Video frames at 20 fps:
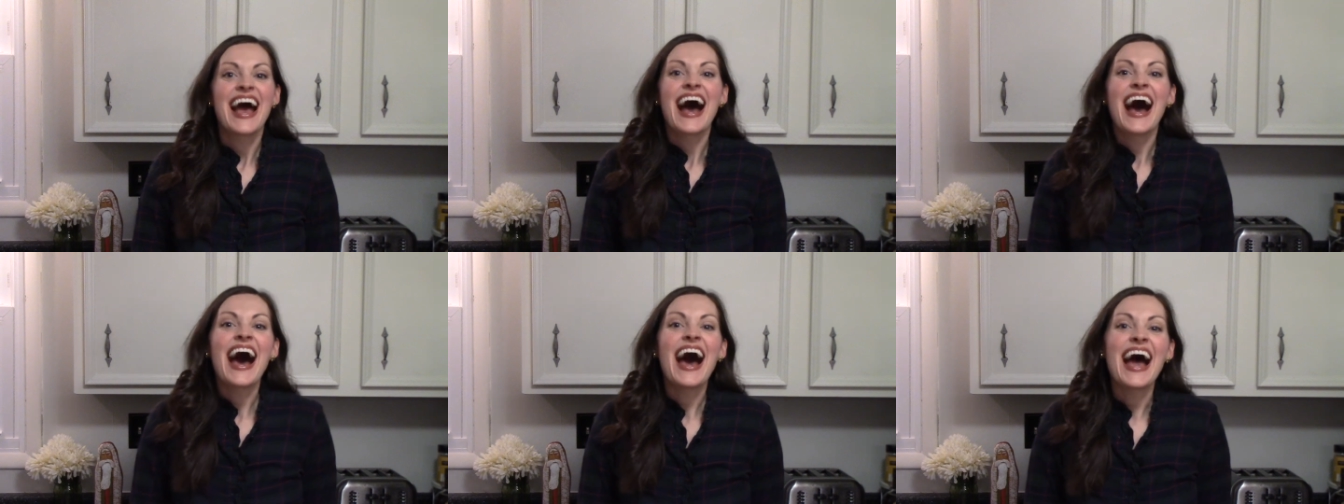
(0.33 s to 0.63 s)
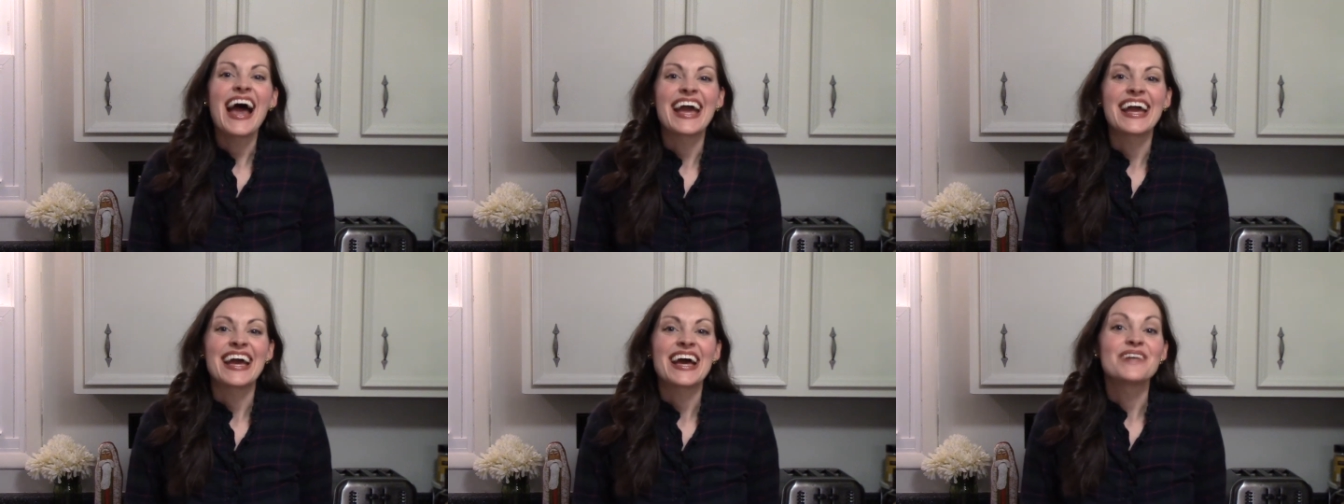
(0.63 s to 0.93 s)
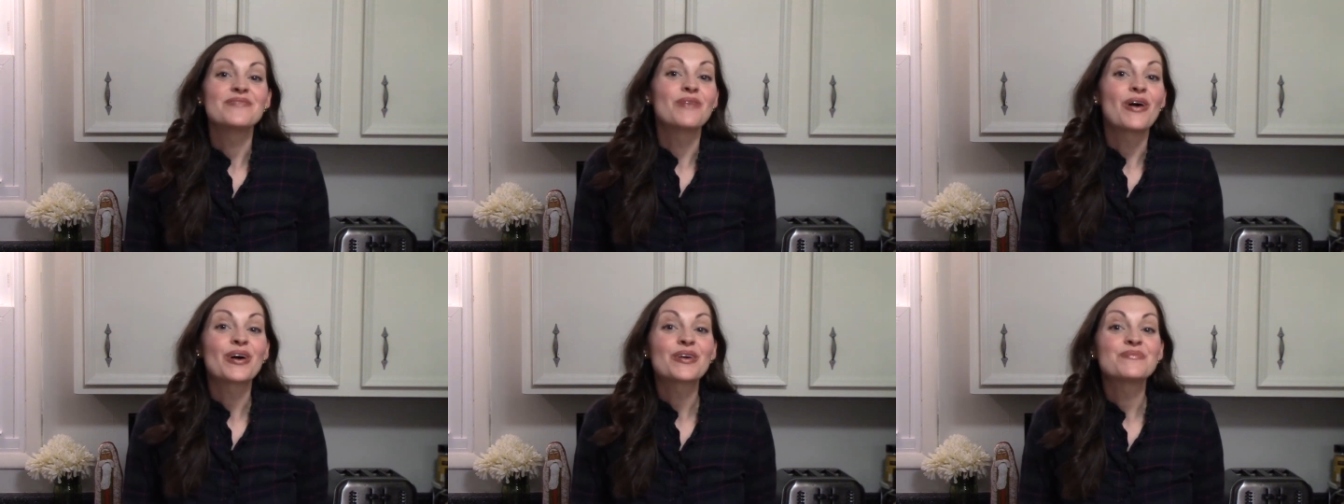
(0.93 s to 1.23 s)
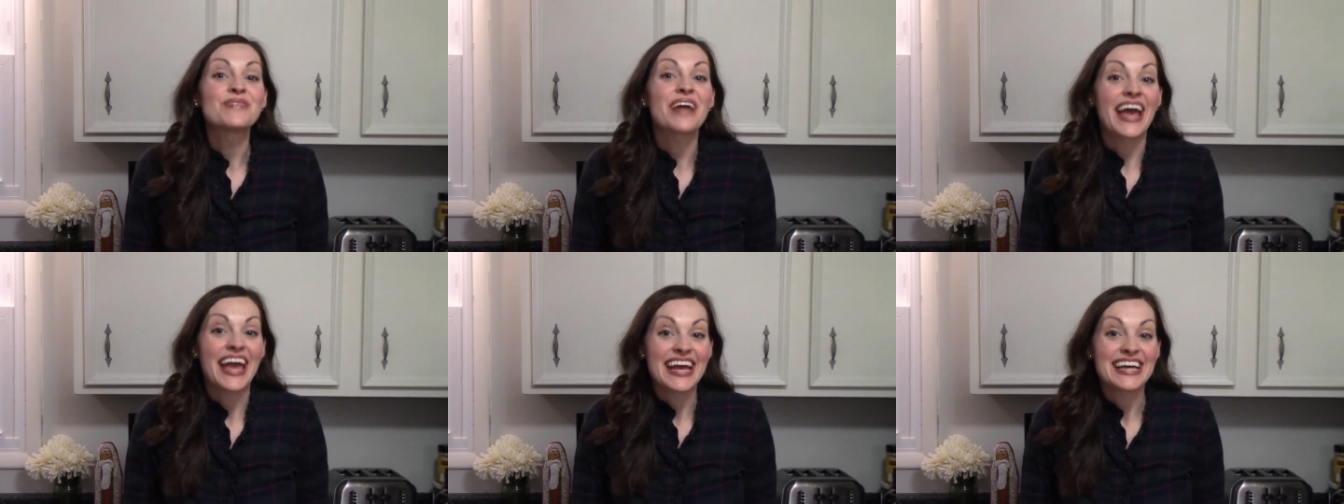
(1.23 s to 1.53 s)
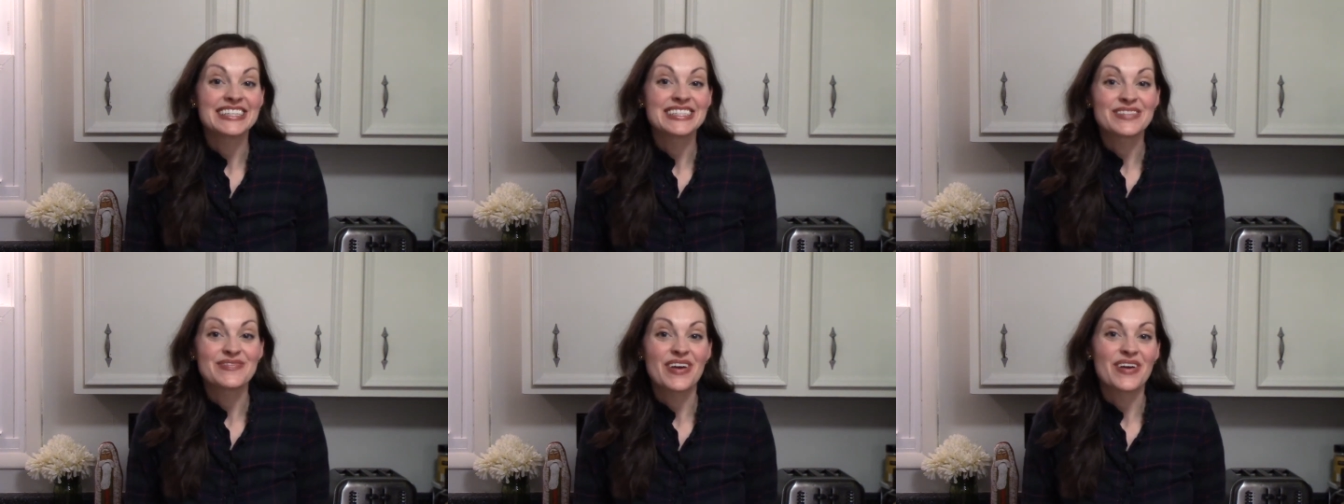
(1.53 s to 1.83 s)
Hi, and welcome to
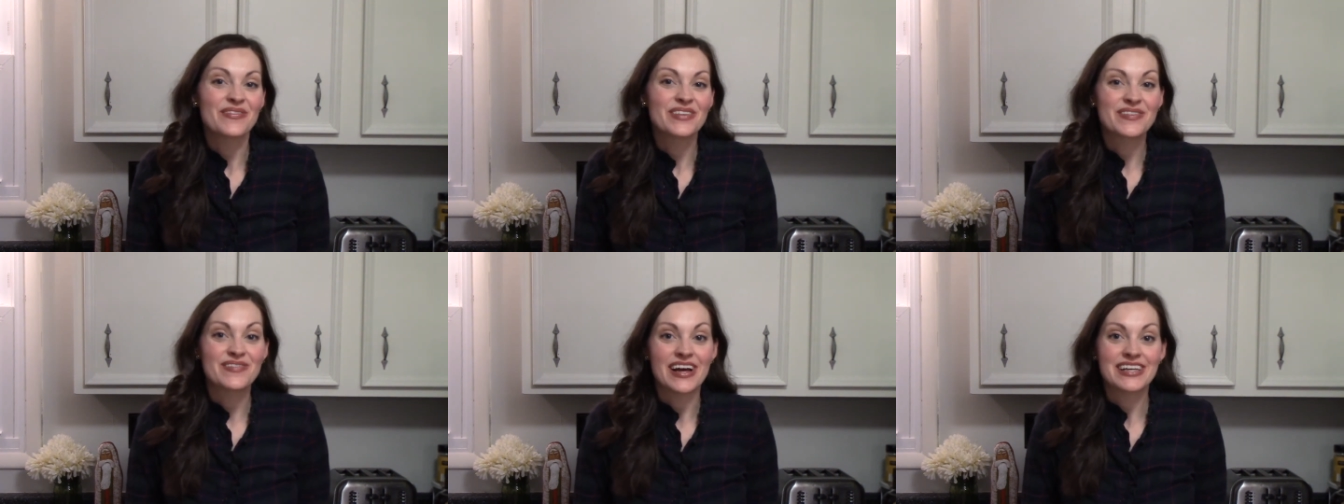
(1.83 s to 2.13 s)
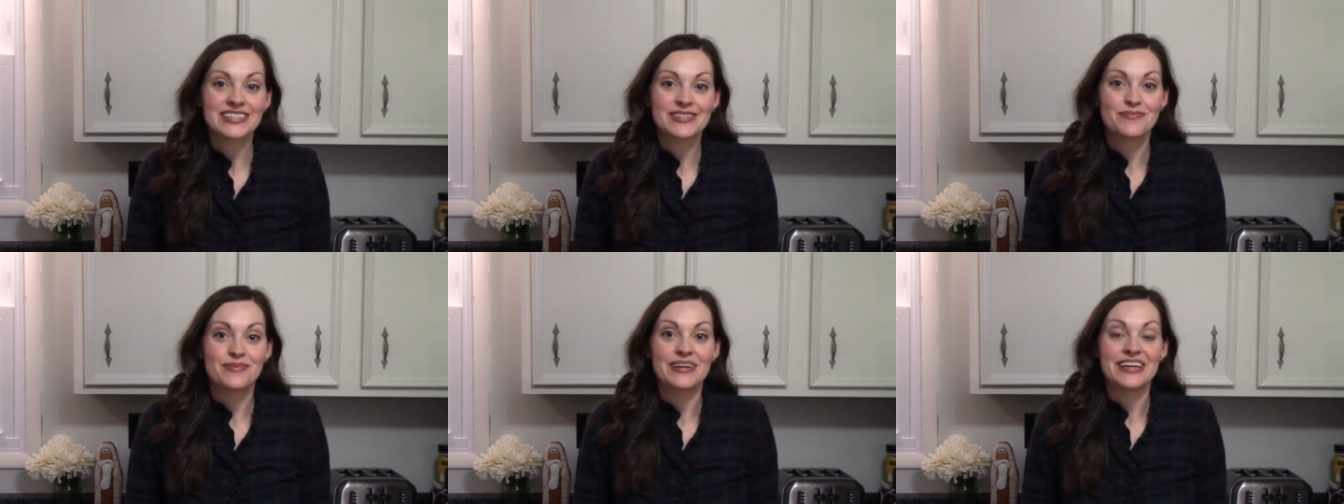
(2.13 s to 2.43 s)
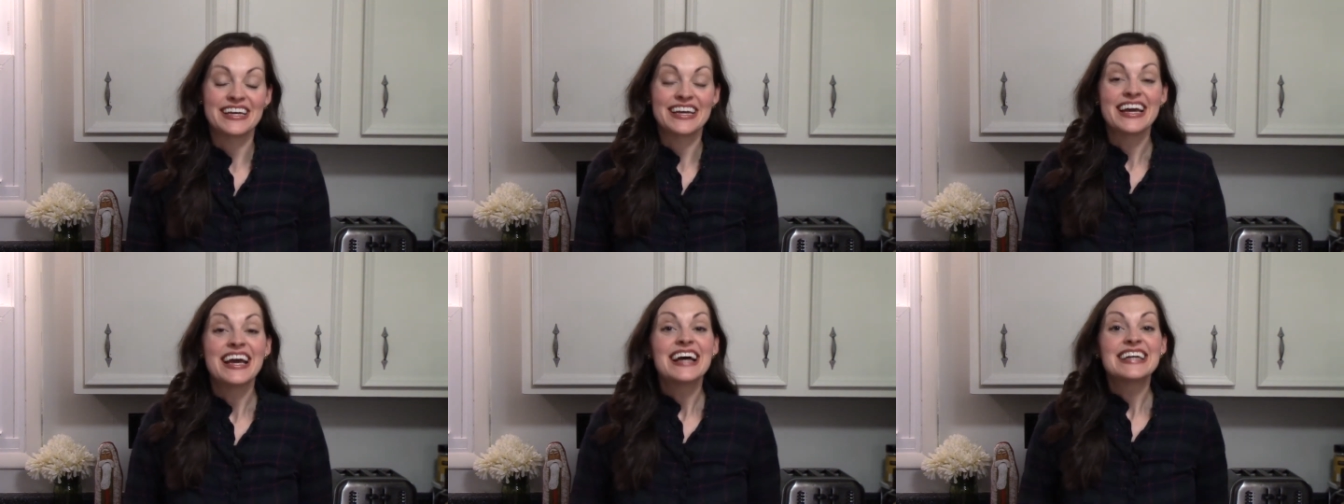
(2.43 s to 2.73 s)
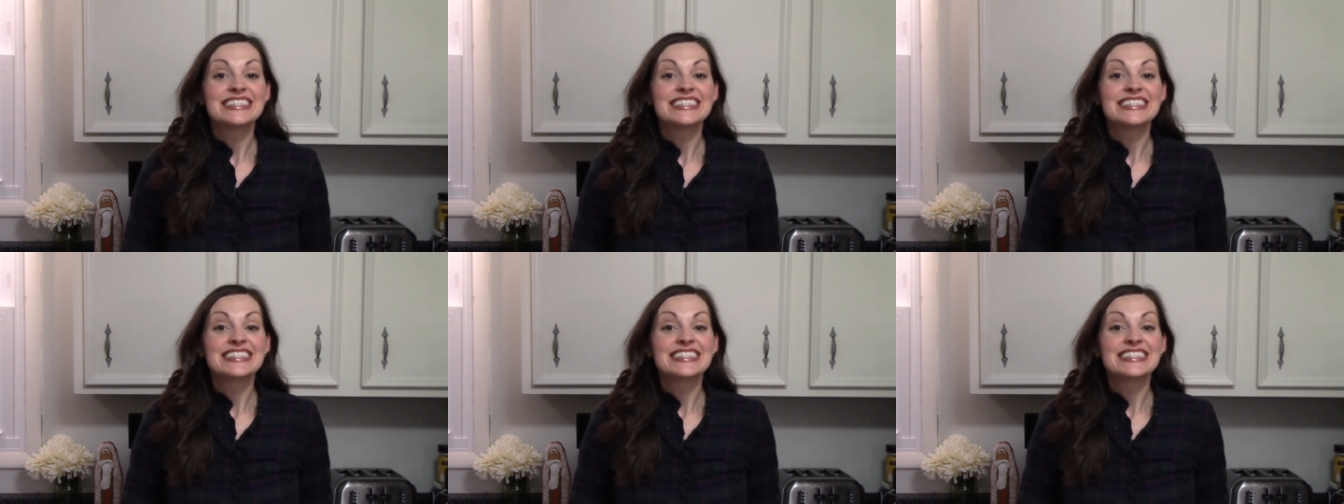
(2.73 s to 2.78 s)
Anne's Family Recipe.